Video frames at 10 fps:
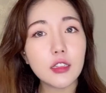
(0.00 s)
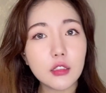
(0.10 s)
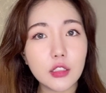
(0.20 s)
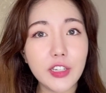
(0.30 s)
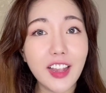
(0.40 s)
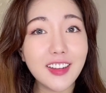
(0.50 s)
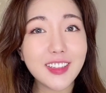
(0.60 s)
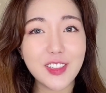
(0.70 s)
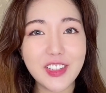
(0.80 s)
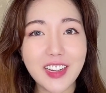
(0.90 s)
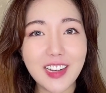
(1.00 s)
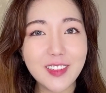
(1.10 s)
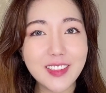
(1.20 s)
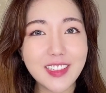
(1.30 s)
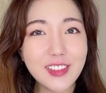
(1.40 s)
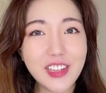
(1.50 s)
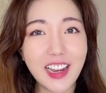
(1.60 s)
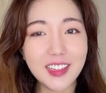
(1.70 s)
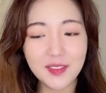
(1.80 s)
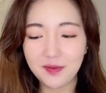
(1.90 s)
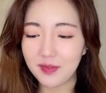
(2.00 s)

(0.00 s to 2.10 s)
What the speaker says: So yeah, go check out Skillshare.